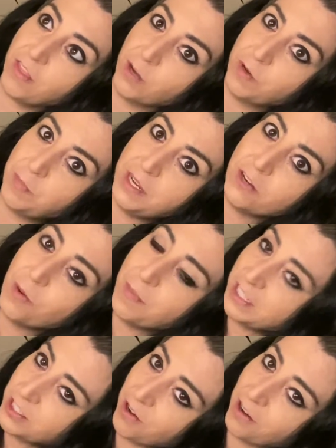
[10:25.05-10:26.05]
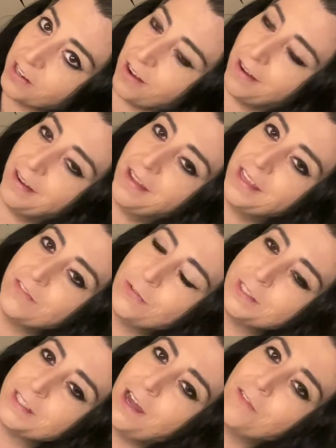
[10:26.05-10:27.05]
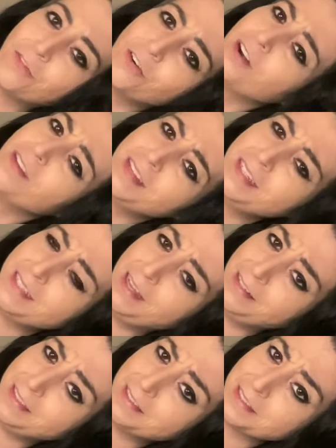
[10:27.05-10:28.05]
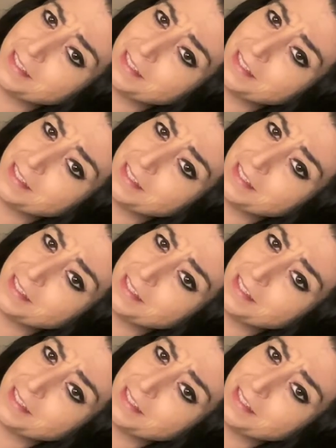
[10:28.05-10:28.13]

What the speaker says: There would be no major arcana if it was not for the Italians.